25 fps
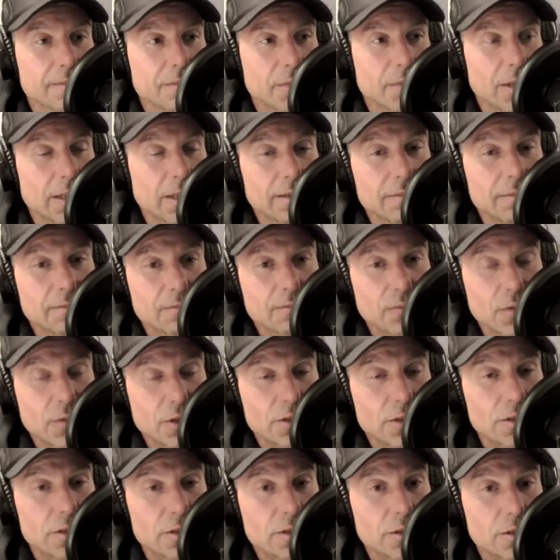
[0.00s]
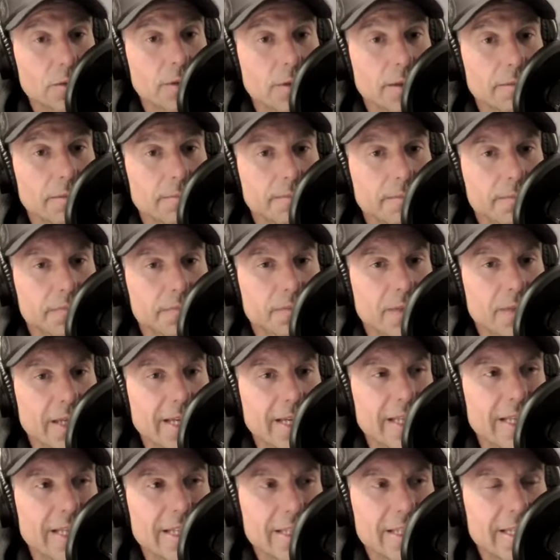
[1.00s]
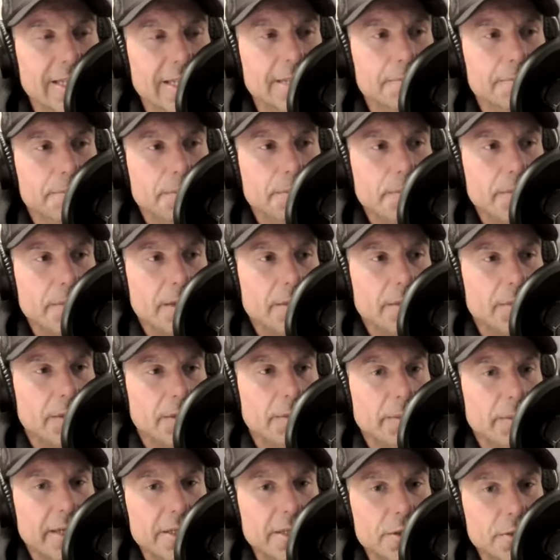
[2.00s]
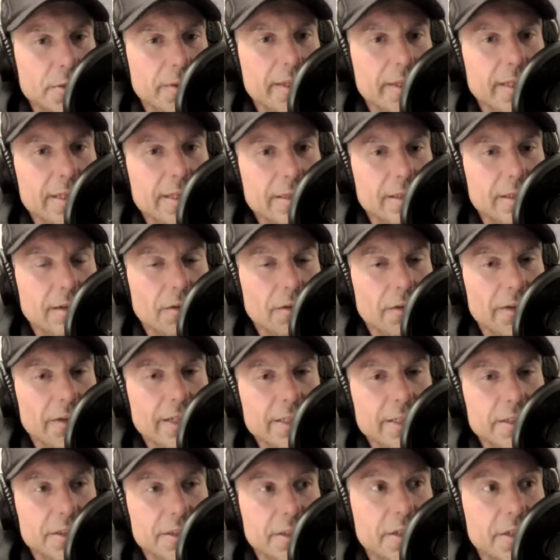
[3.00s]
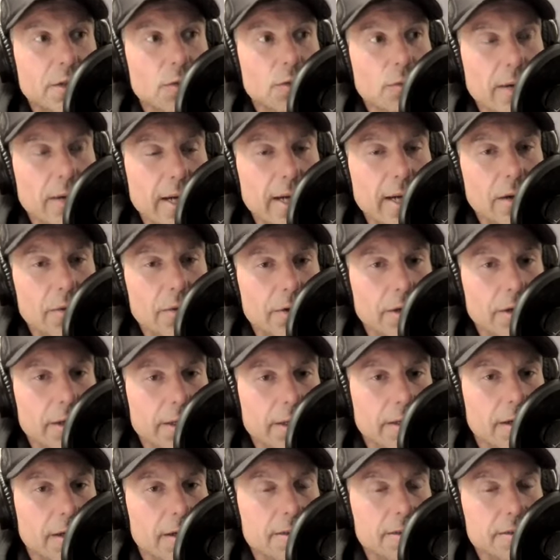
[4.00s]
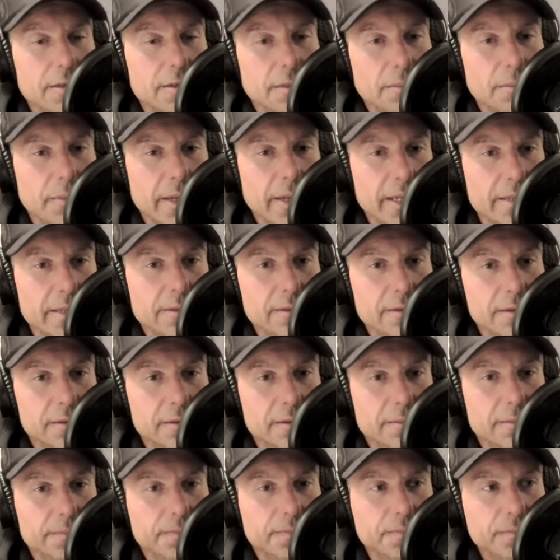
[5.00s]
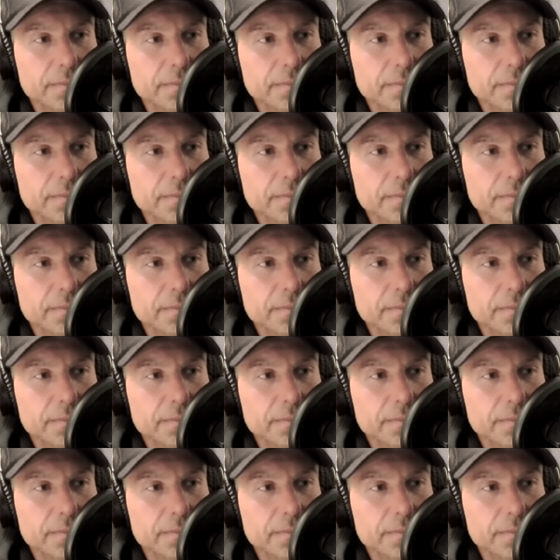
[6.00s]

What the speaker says: But you just do it. And then but by doing these little things year round on a constant basis,